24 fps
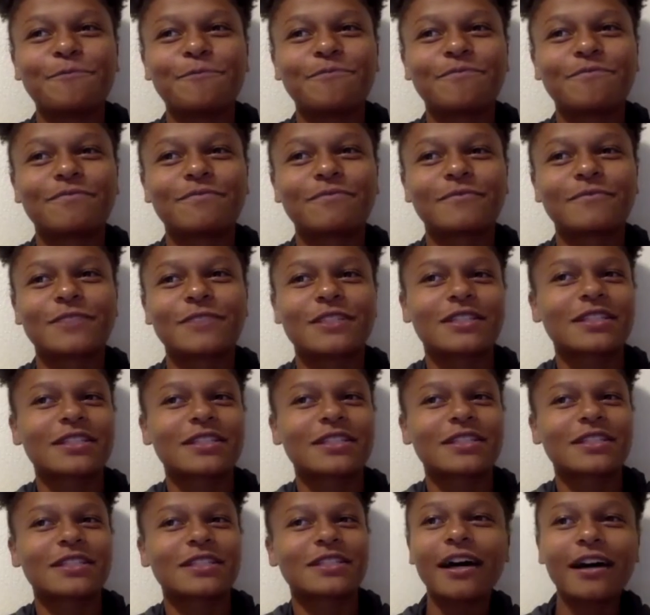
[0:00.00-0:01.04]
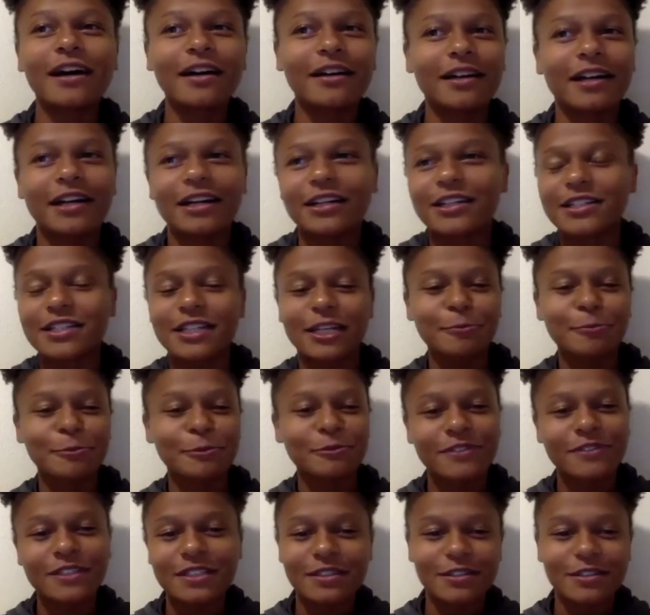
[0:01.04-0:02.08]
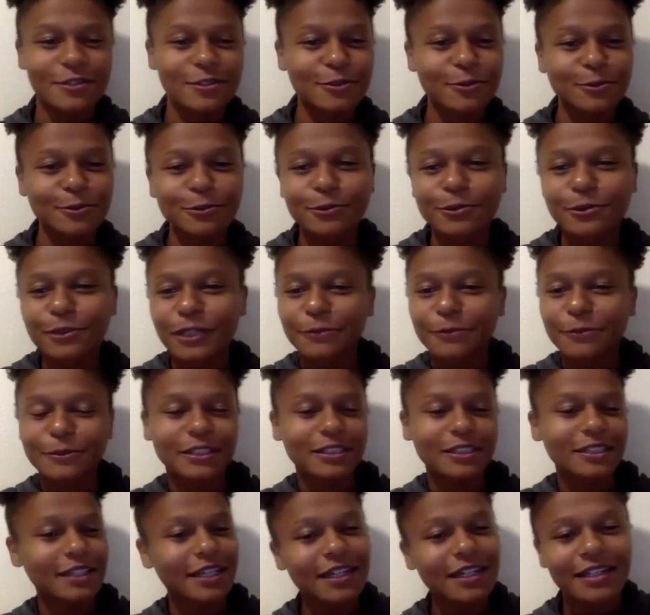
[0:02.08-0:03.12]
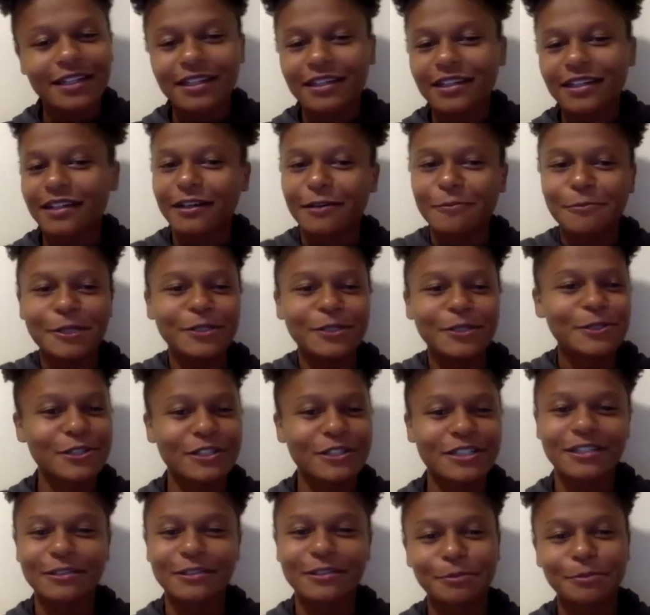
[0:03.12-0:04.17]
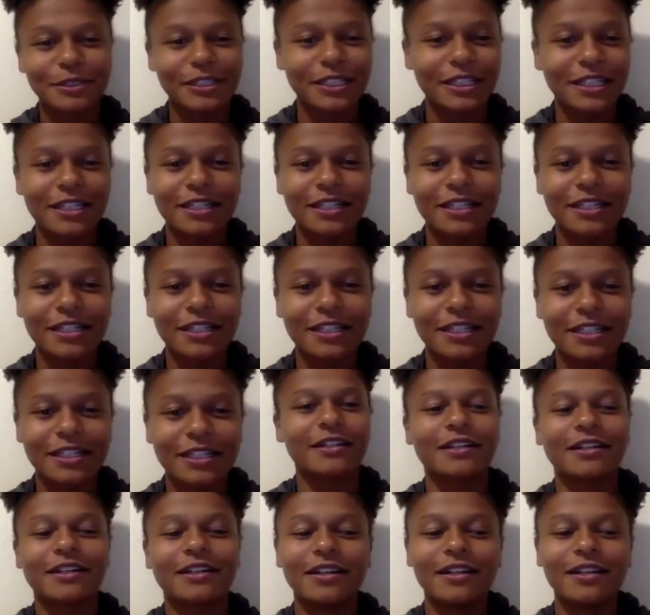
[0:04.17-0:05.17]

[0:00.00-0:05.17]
was just like, "Yeah, I just came to visit the school. I really like it. I'm interested in playing here."